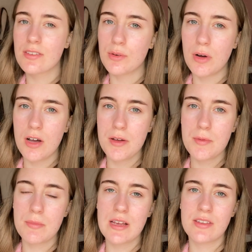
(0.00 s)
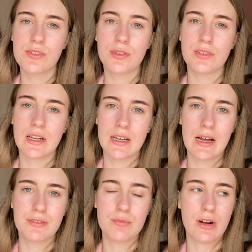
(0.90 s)
So what um, Maisie does like
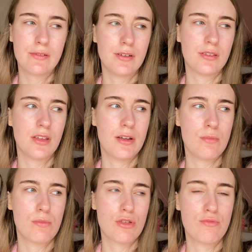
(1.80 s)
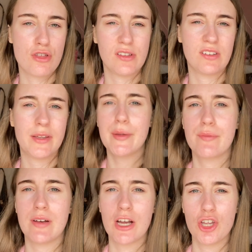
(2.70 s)
after breakfast, um, she brushes her
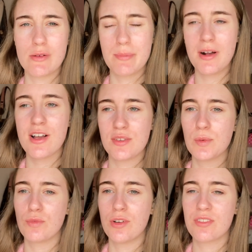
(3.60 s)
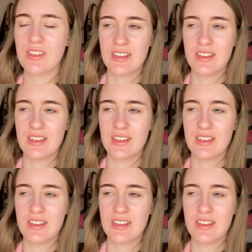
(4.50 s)
teeth like an old person would, so